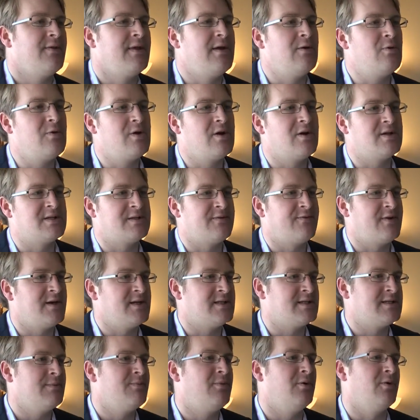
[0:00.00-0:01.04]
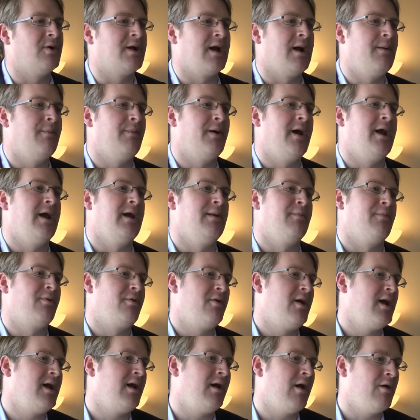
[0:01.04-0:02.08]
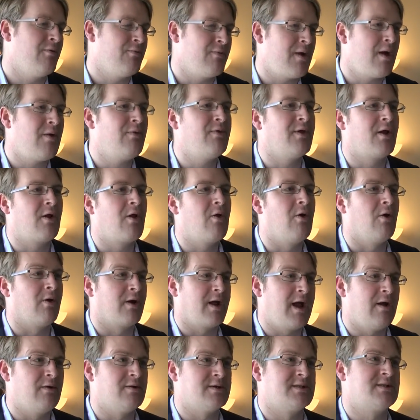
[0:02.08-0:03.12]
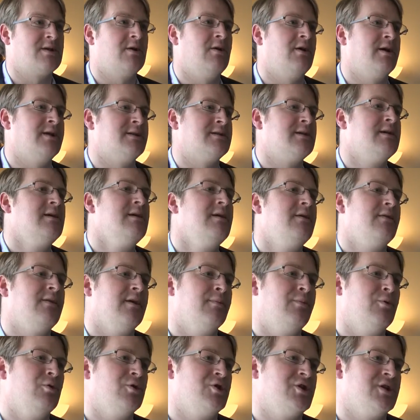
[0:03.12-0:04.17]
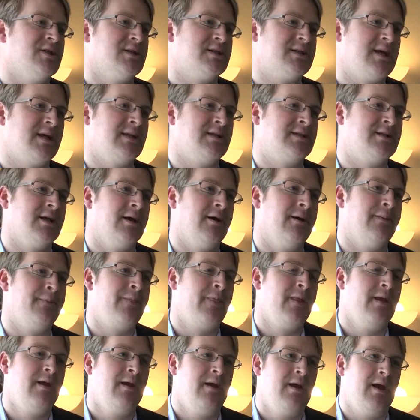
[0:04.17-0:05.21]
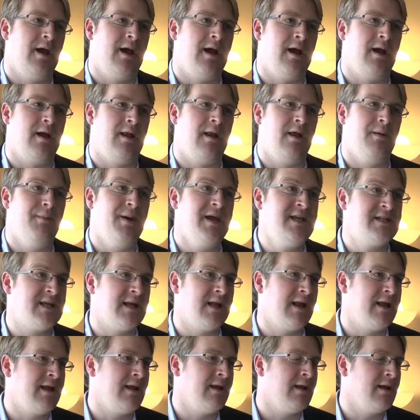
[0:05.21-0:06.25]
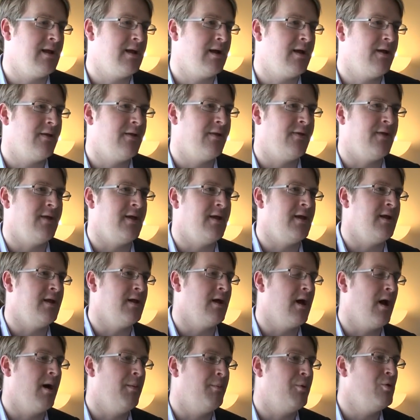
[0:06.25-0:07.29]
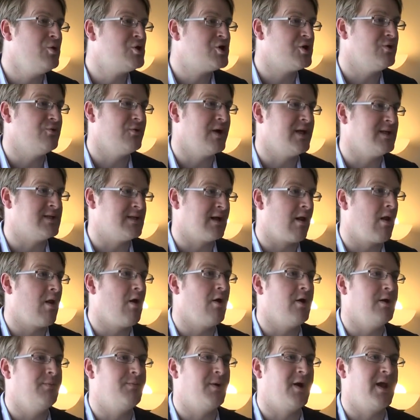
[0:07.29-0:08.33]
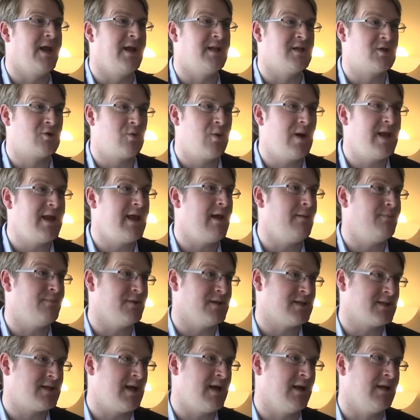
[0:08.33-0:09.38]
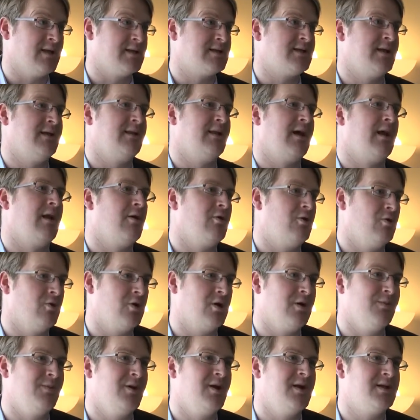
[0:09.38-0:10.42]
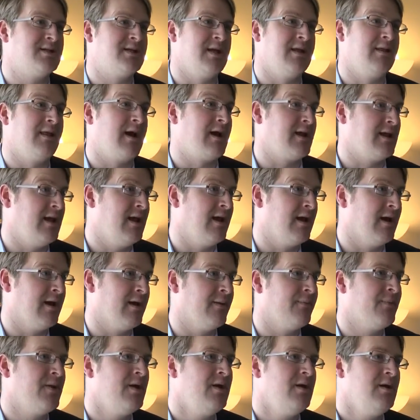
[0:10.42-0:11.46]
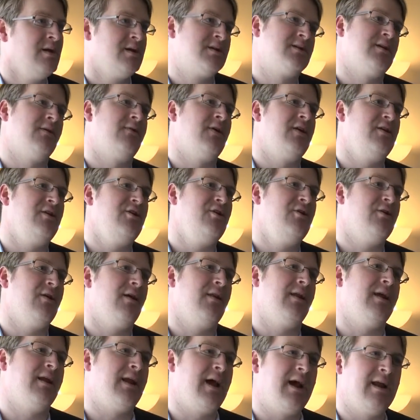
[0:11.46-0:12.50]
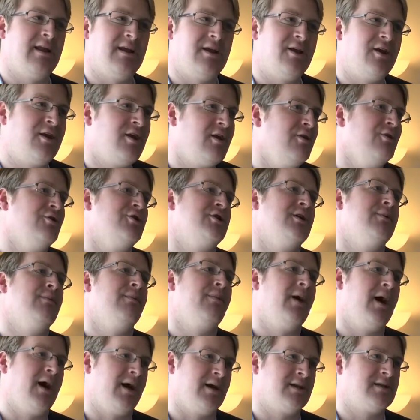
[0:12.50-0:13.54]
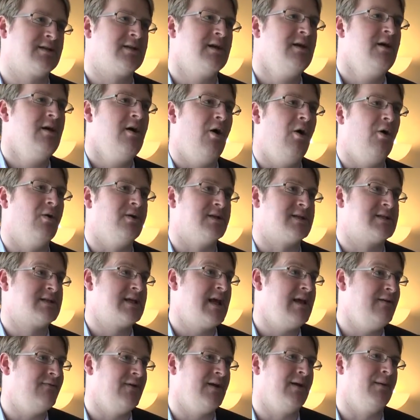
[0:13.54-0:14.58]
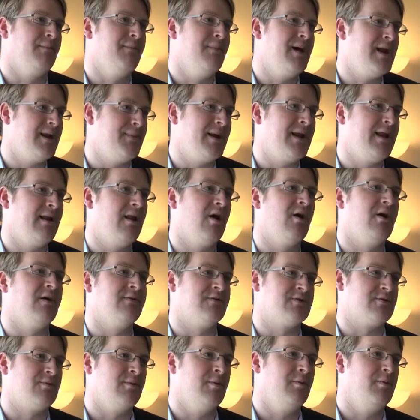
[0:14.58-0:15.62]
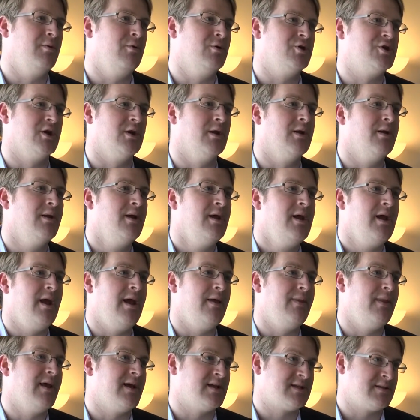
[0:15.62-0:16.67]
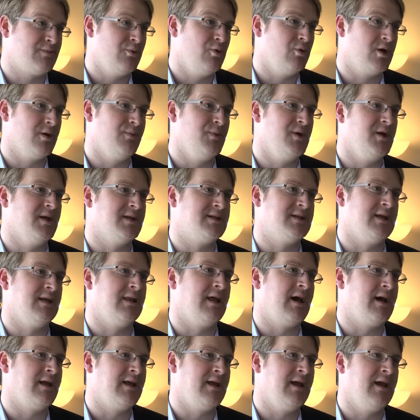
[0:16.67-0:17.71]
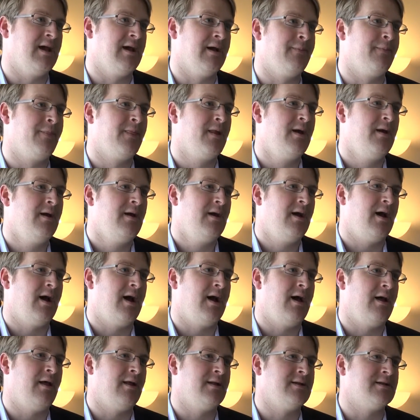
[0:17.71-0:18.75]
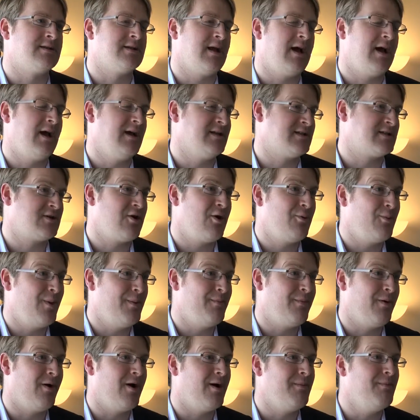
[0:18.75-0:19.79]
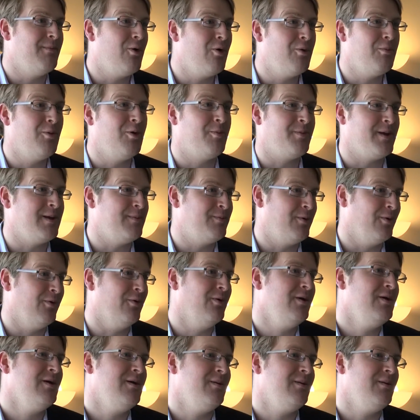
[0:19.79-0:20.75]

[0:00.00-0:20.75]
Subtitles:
They organised a very simple campaign, praying around the clock outside the abortion centre. And amazingly, the abortion rate declined by 28% in that local community that year. So they knew that they'd had a huge impact on saving many, many lives from abortion in their small community that year. And as time went by, more and more people